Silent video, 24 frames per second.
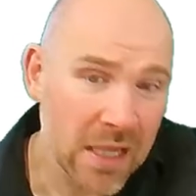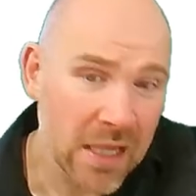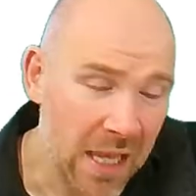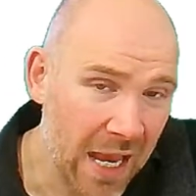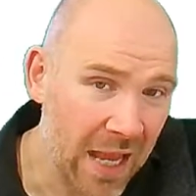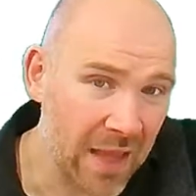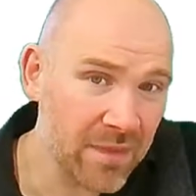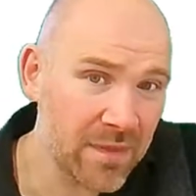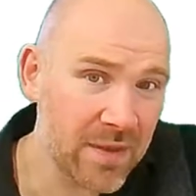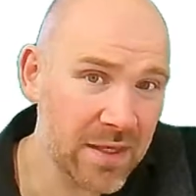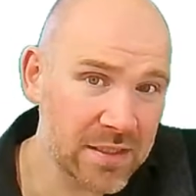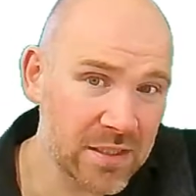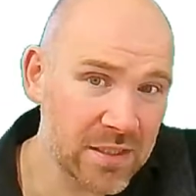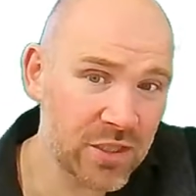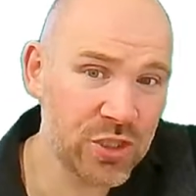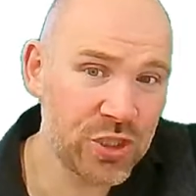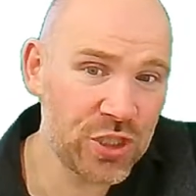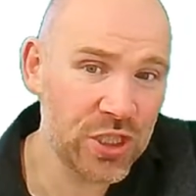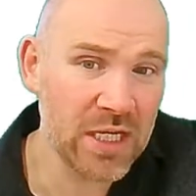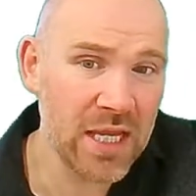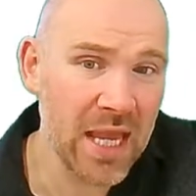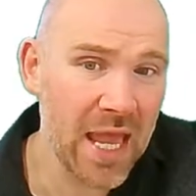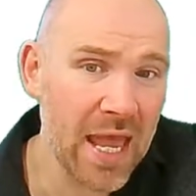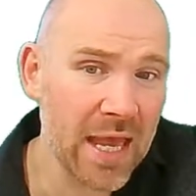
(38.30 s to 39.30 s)
And there's a
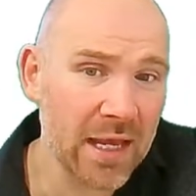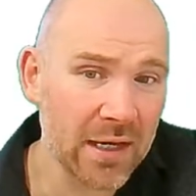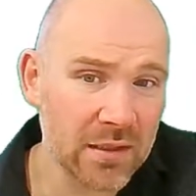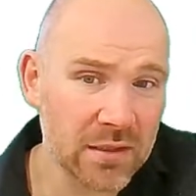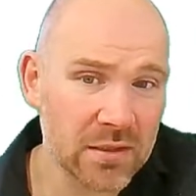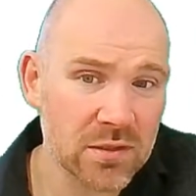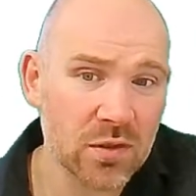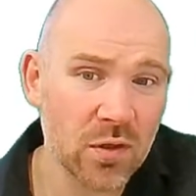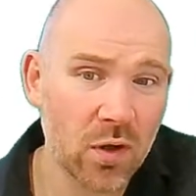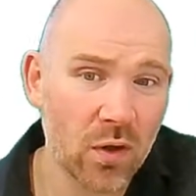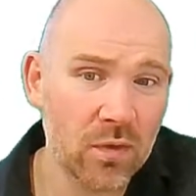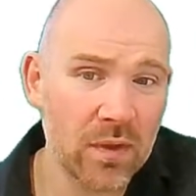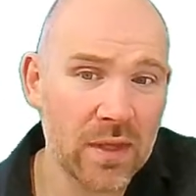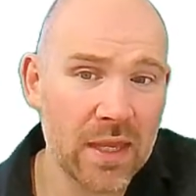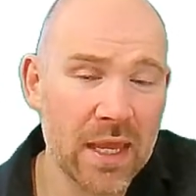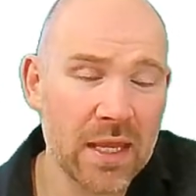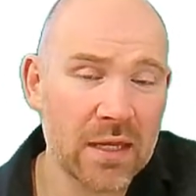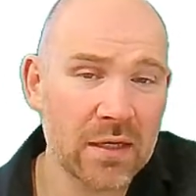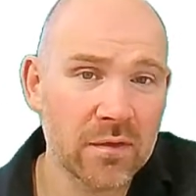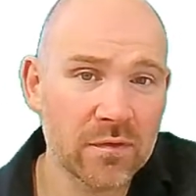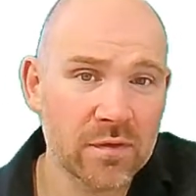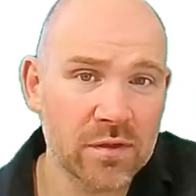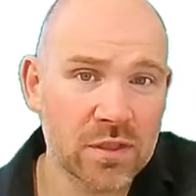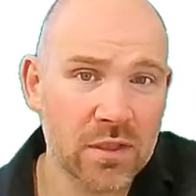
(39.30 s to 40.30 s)
GX on the
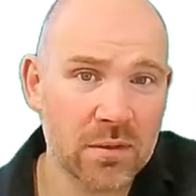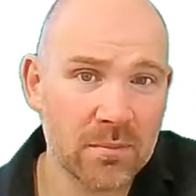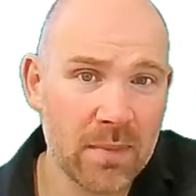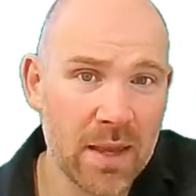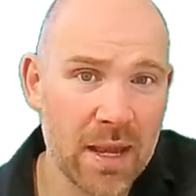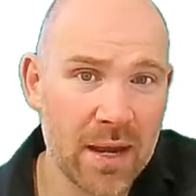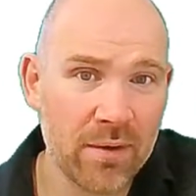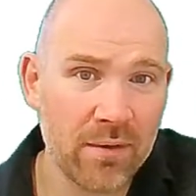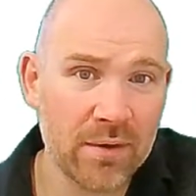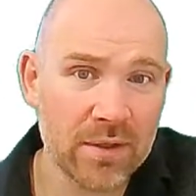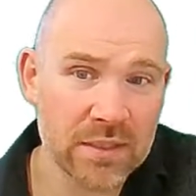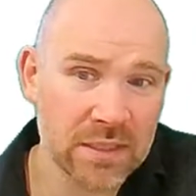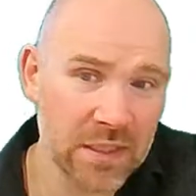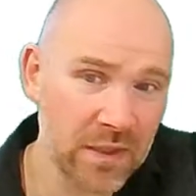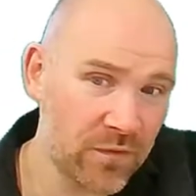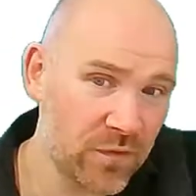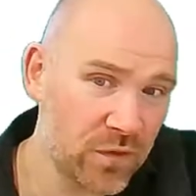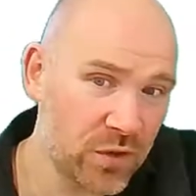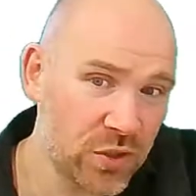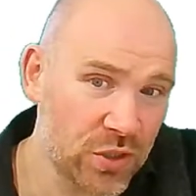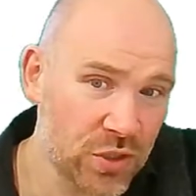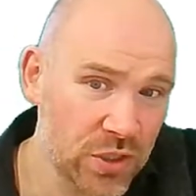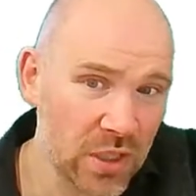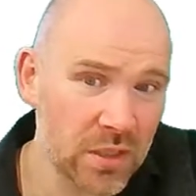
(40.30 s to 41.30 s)
end of St Mary's. If you
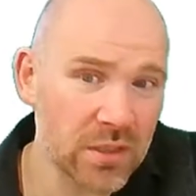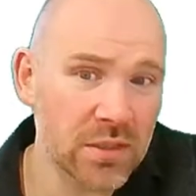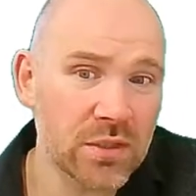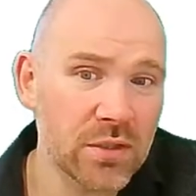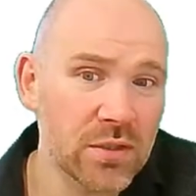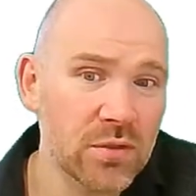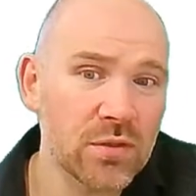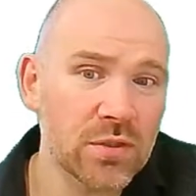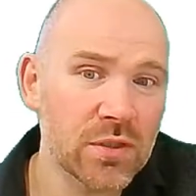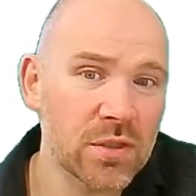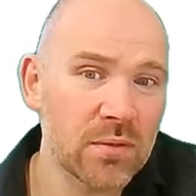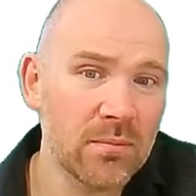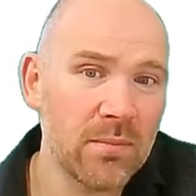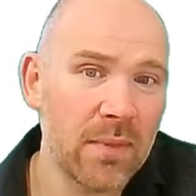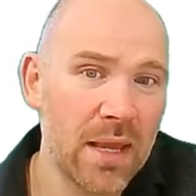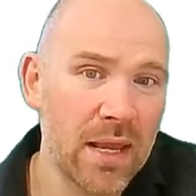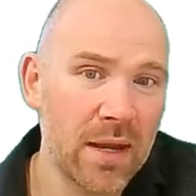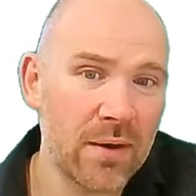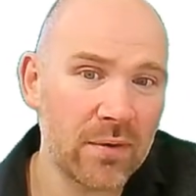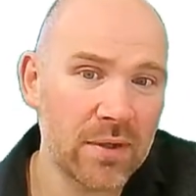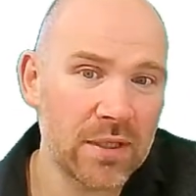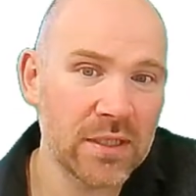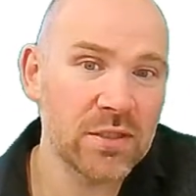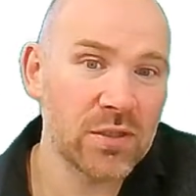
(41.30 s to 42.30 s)
just do
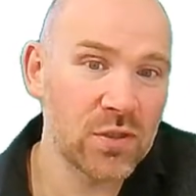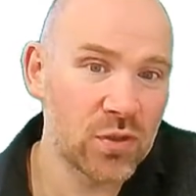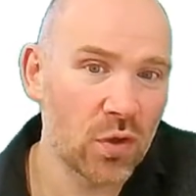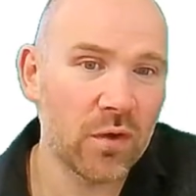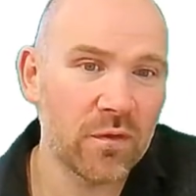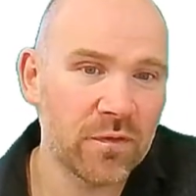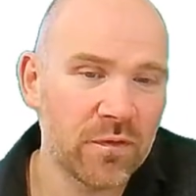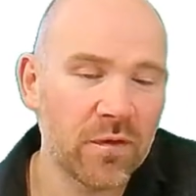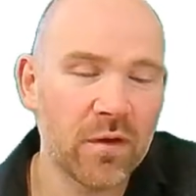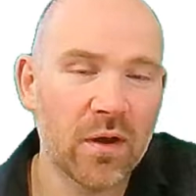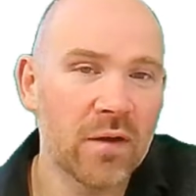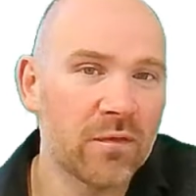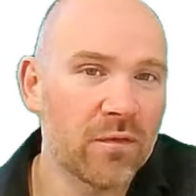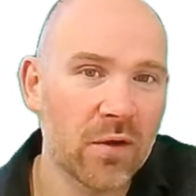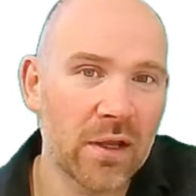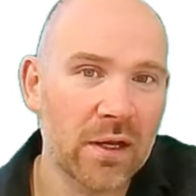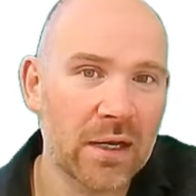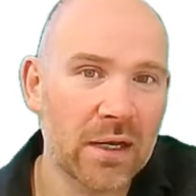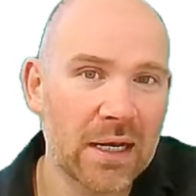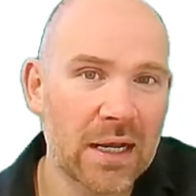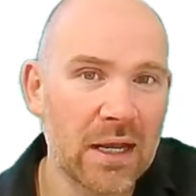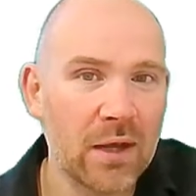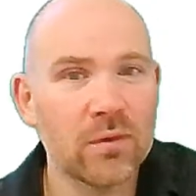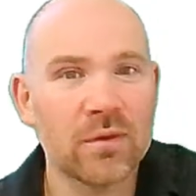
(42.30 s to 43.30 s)

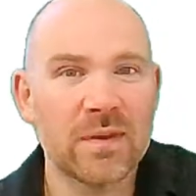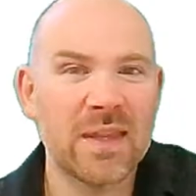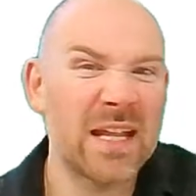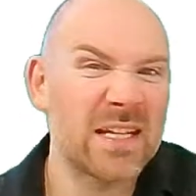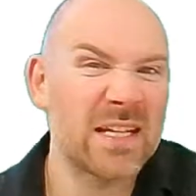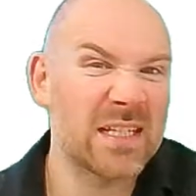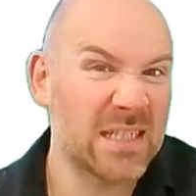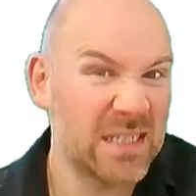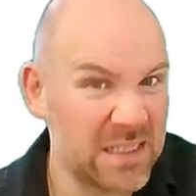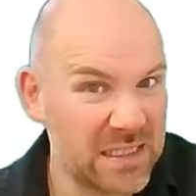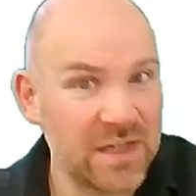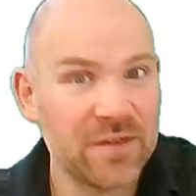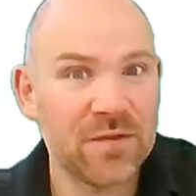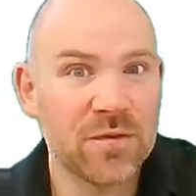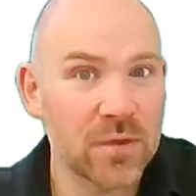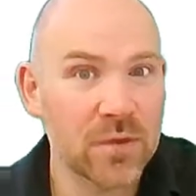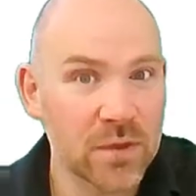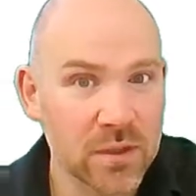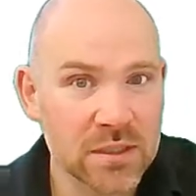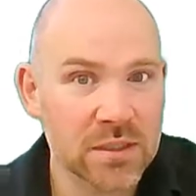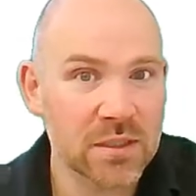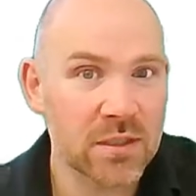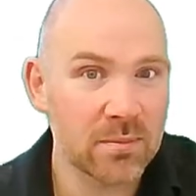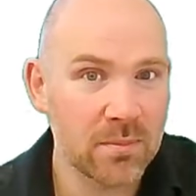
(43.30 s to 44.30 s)
stmarys.fireflycloud, that's a
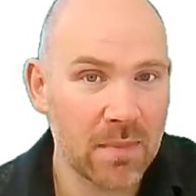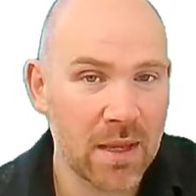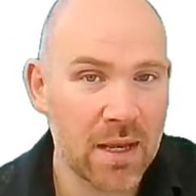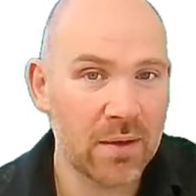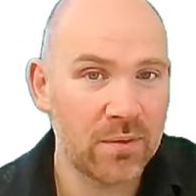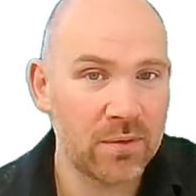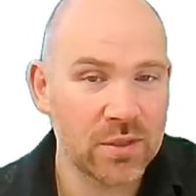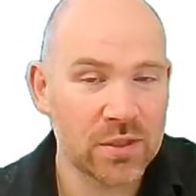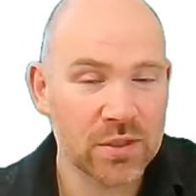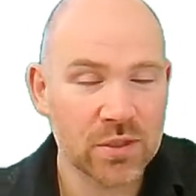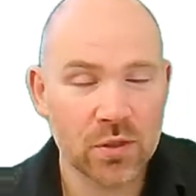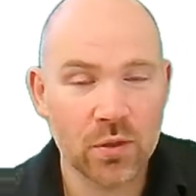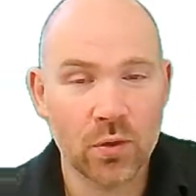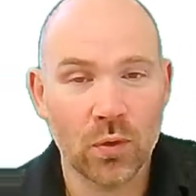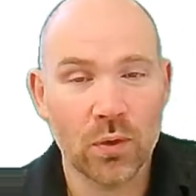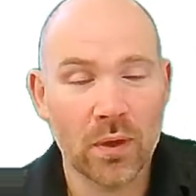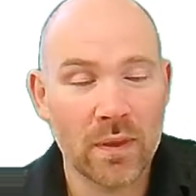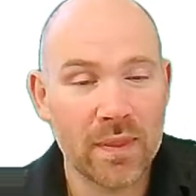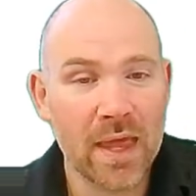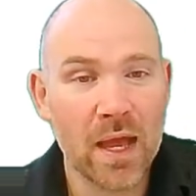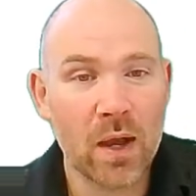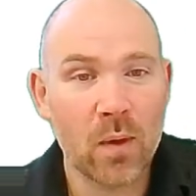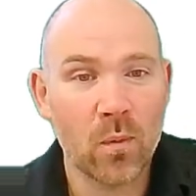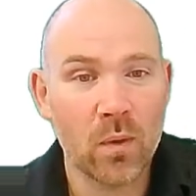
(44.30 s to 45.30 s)
different St Mary's school and
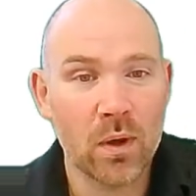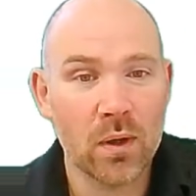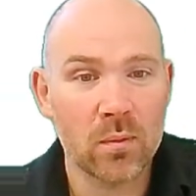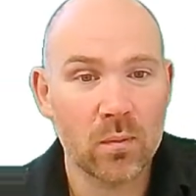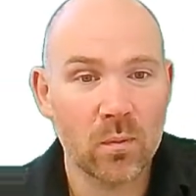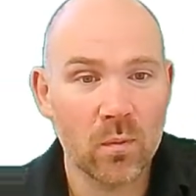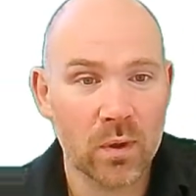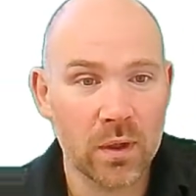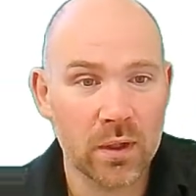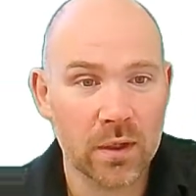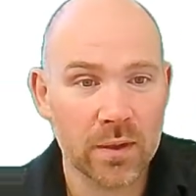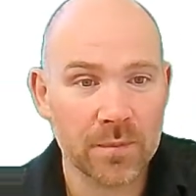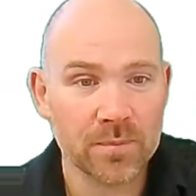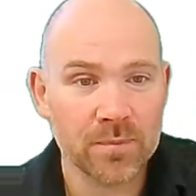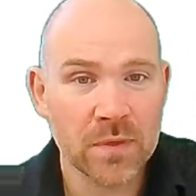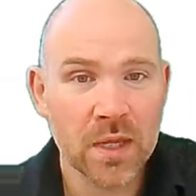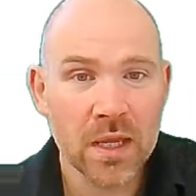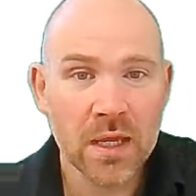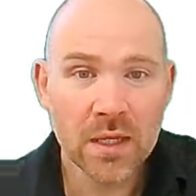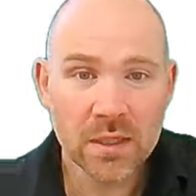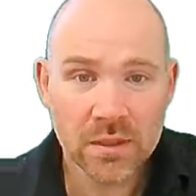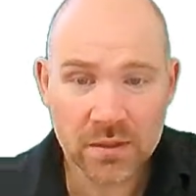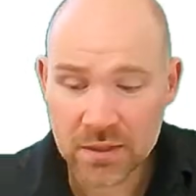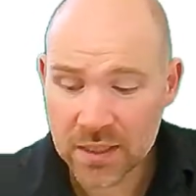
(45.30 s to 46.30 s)
that won't work.
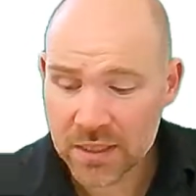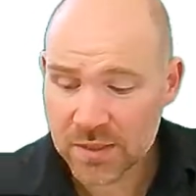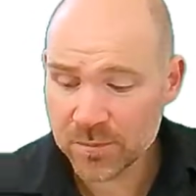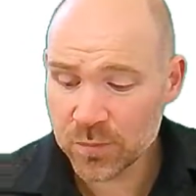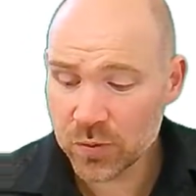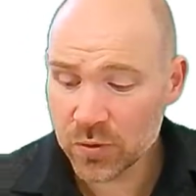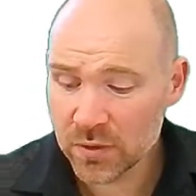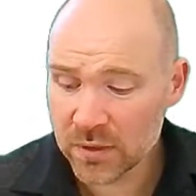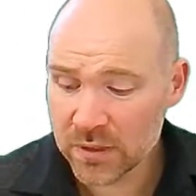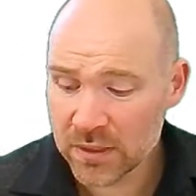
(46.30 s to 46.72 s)
So let's put